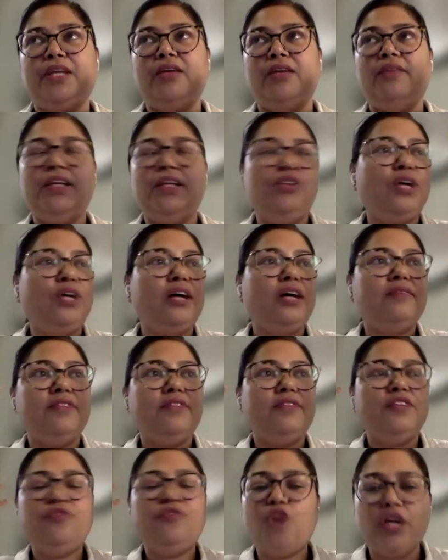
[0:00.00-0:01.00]
when you have
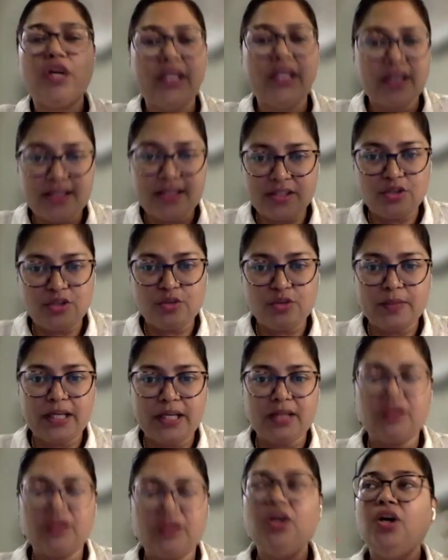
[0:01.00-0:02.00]
the fogginess in your
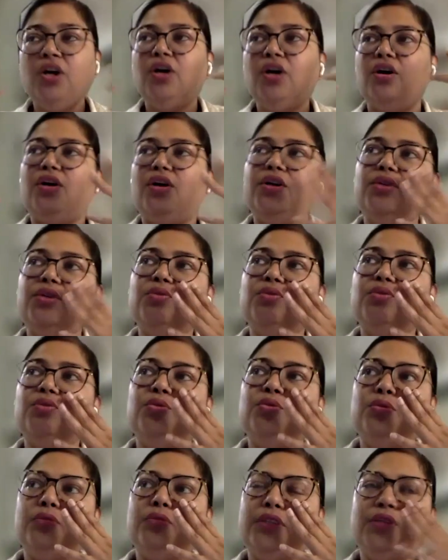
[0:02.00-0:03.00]
brain, or
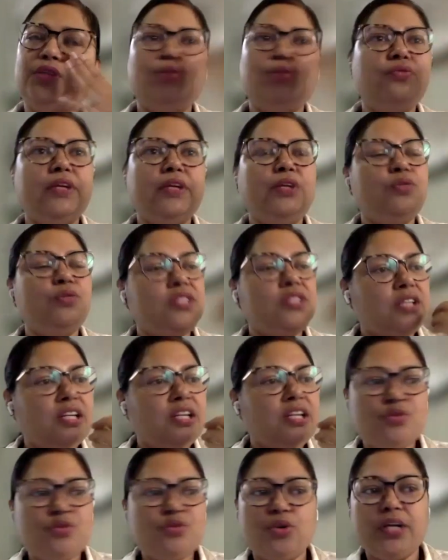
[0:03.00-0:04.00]
you know when you
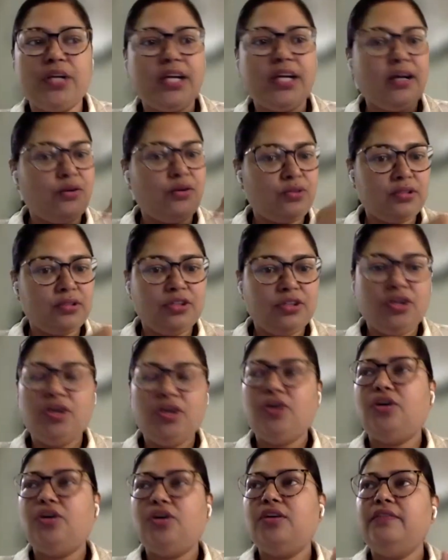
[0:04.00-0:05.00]
start zoning out,
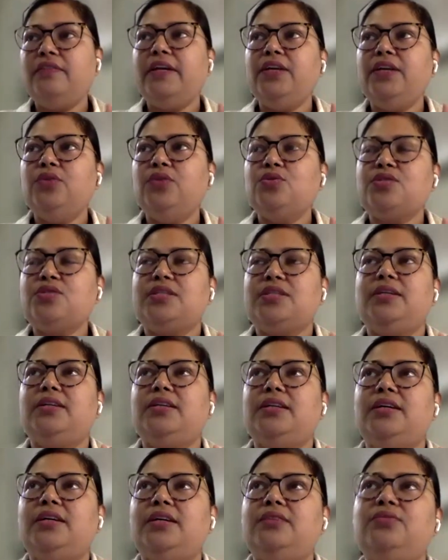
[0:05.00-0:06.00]
or when you say
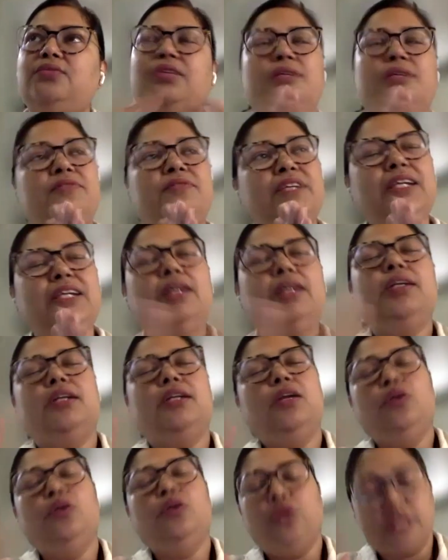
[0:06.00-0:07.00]
that, okay, I'm feeling a
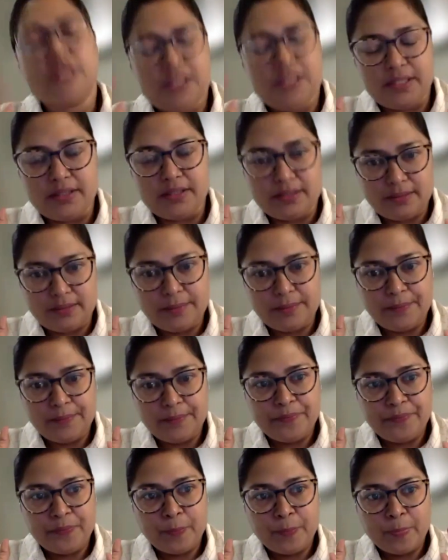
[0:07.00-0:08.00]
little lost here.
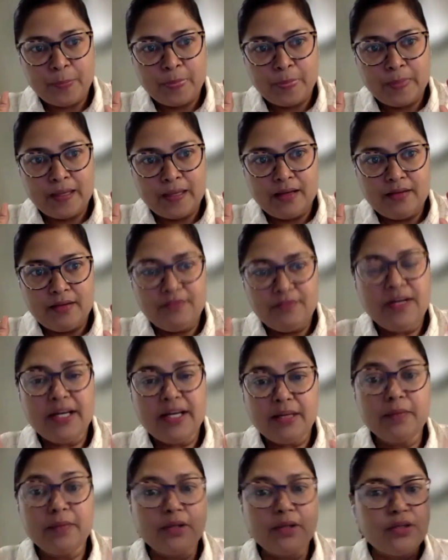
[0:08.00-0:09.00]

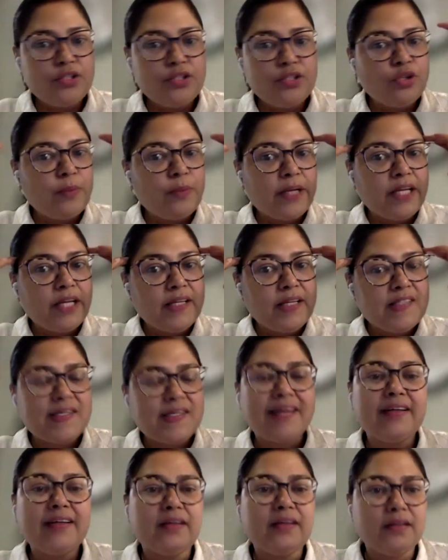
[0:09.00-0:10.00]
Why? Because your brain is
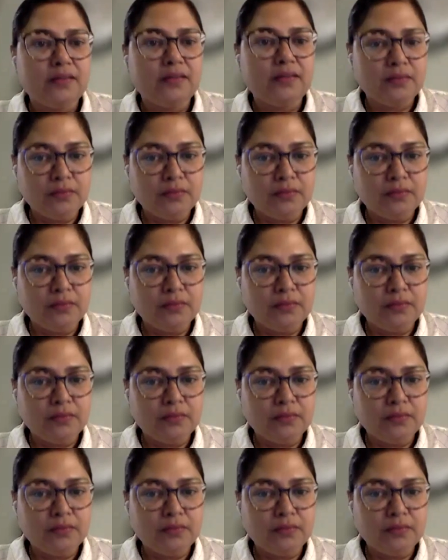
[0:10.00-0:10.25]
tired.